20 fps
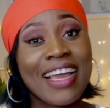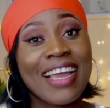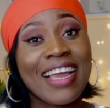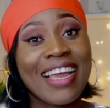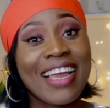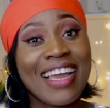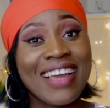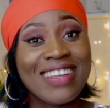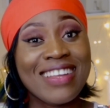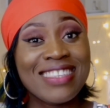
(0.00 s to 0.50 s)

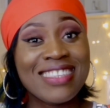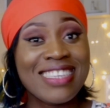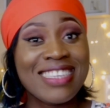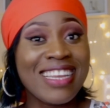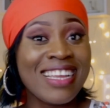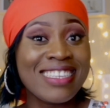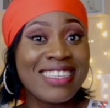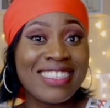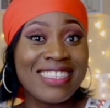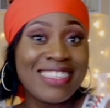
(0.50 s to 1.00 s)
Until
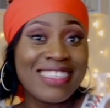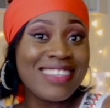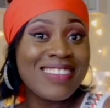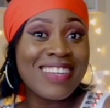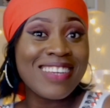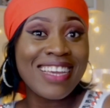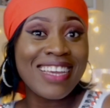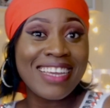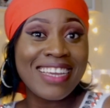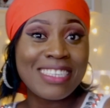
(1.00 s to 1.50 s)
I see you
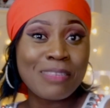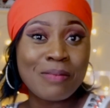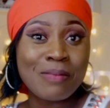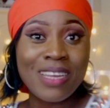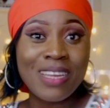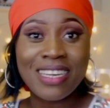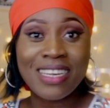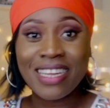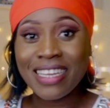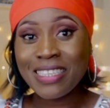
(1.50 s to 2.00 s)
guys in my next